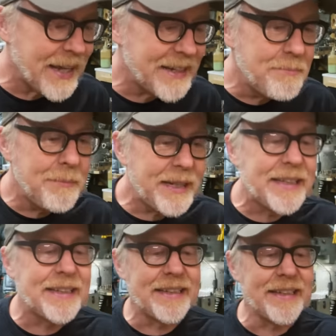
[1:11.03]

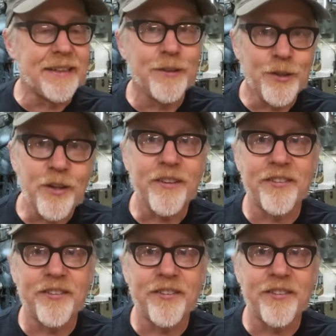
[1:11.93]
admittedly looks